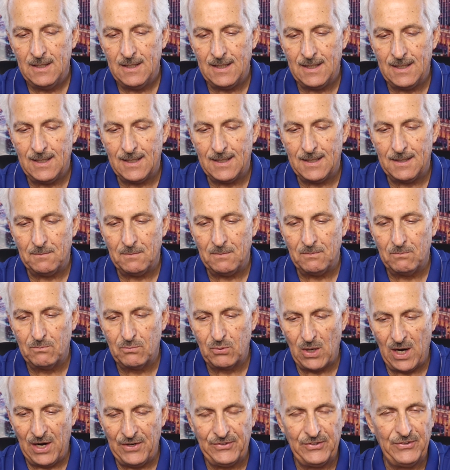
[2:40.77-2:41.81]

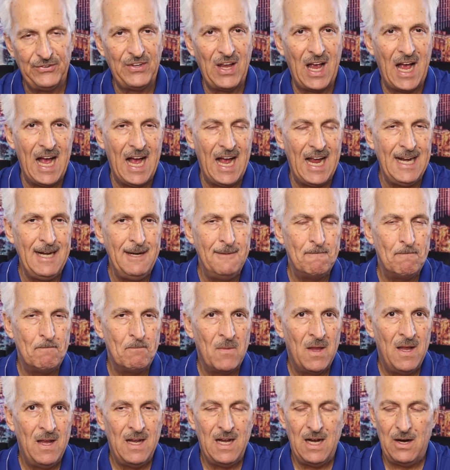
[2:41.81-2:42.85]
Price is high.
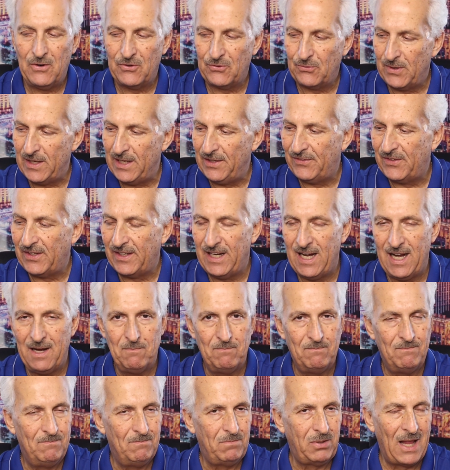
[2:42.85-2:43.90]
I was reading
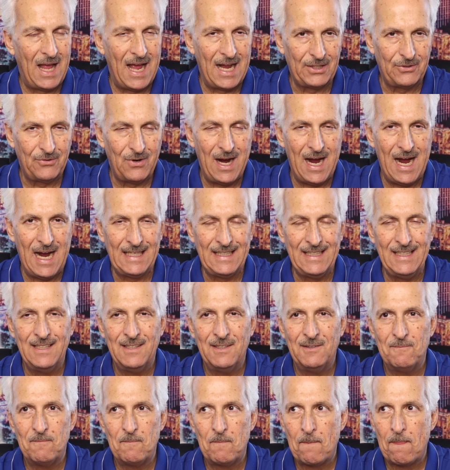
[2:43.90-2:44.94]
today, BlackRock,
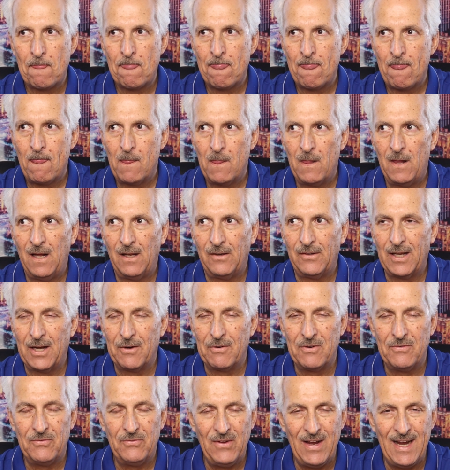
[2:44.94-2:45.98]

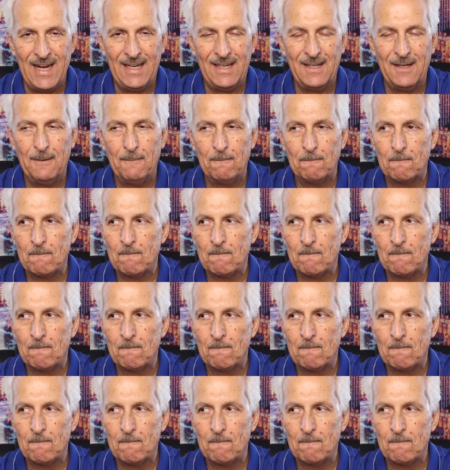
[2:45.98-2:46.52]
Larry Fink,